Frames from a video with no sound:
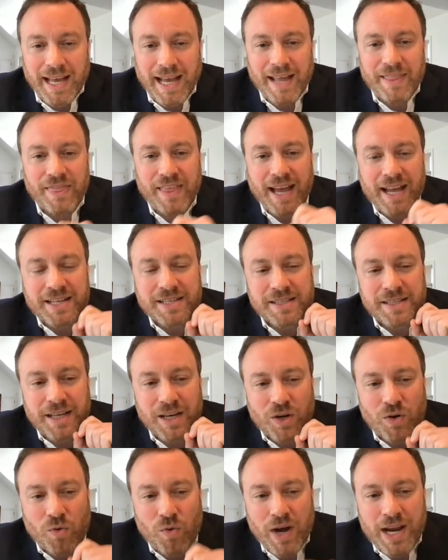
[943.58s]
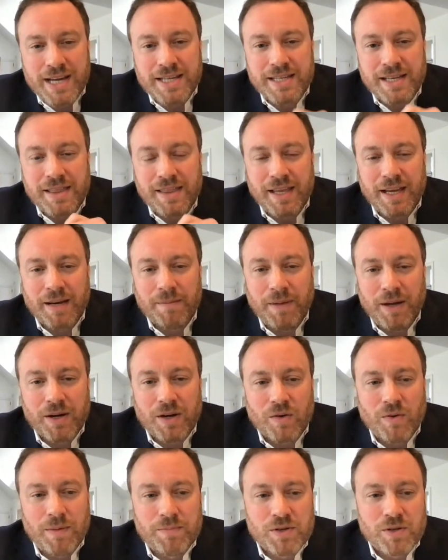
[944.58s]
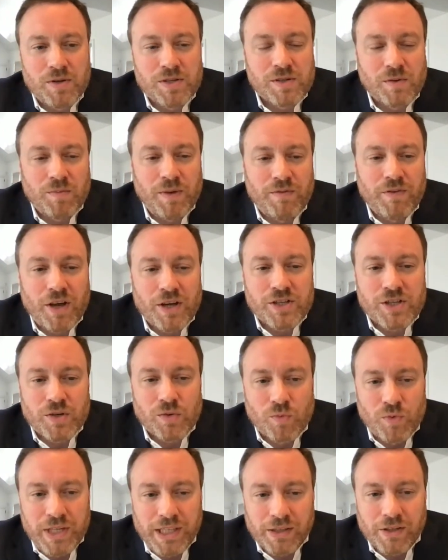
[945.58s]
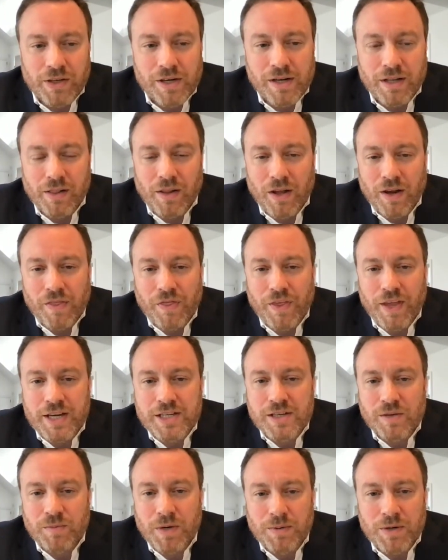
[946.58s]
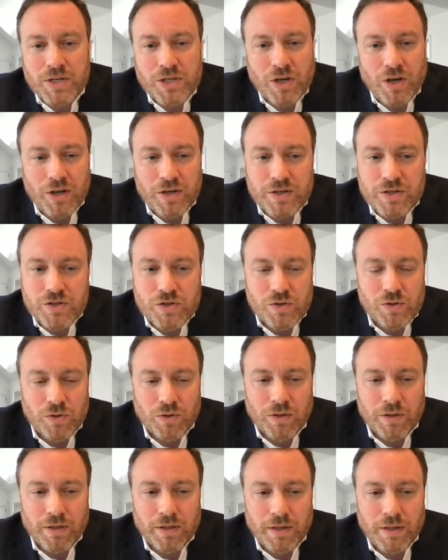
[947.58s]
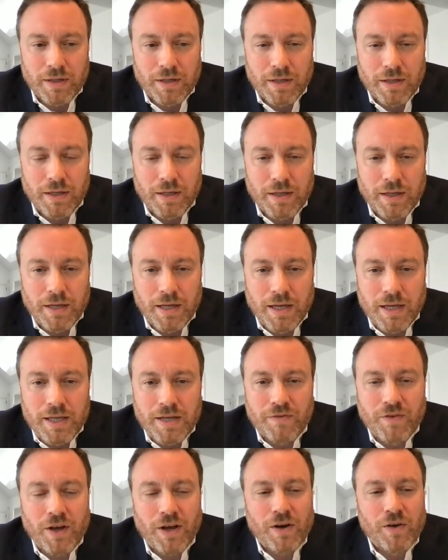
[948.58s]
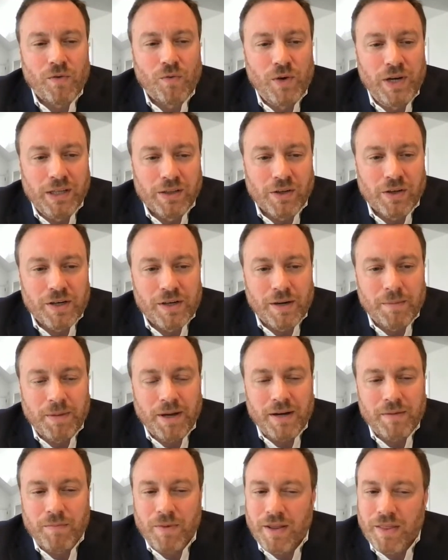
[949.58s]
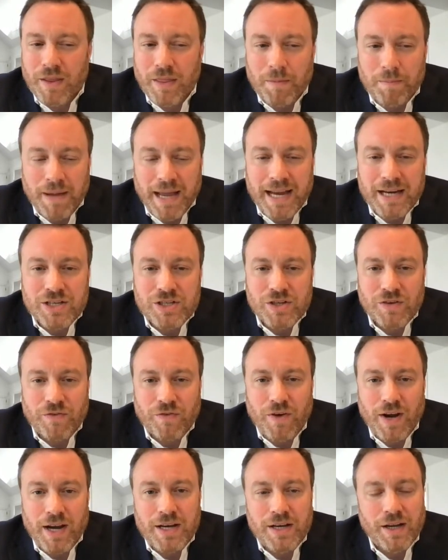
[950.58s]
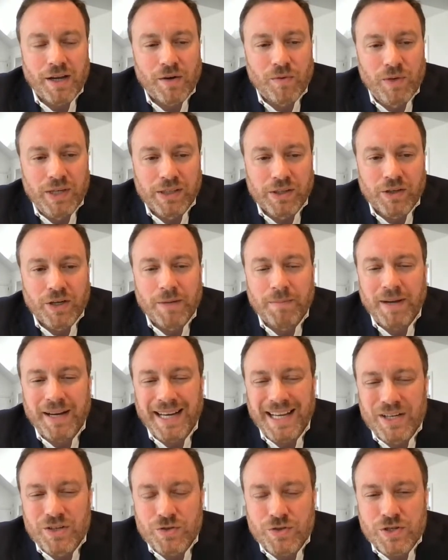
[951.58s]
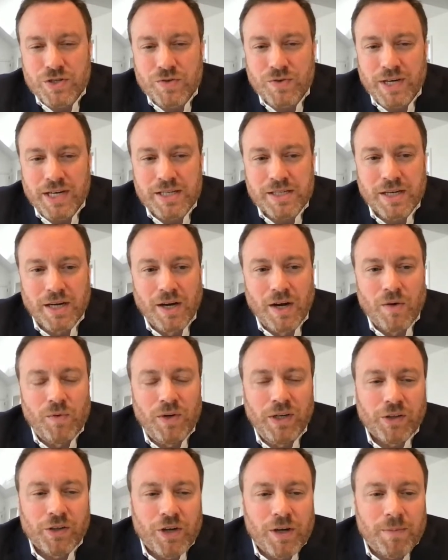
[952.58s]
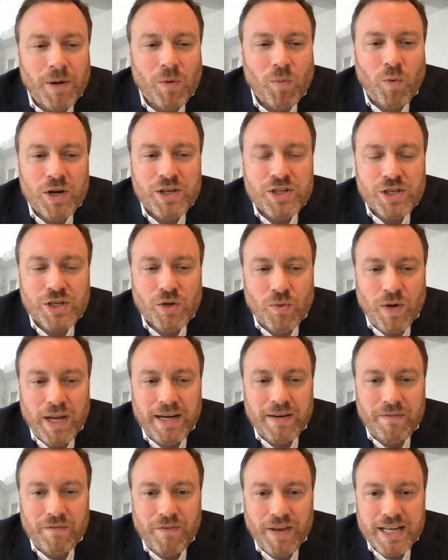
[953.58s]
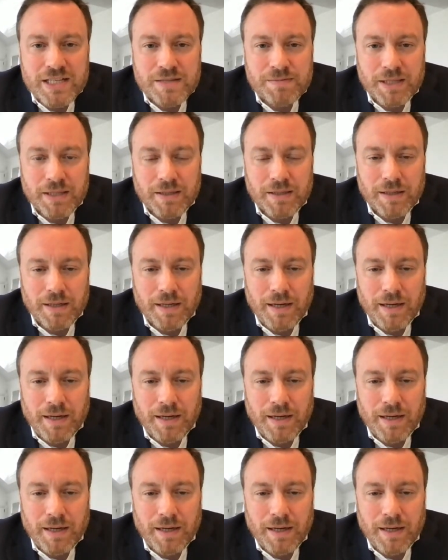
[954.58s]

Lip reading: And that's the crazy thing about crypto is that we've got to relearn a lot of things that we were taught in school. You've got to relearn about whether the bank's your friend. You've got to relearn about interest rates, relearn about what's a great investment.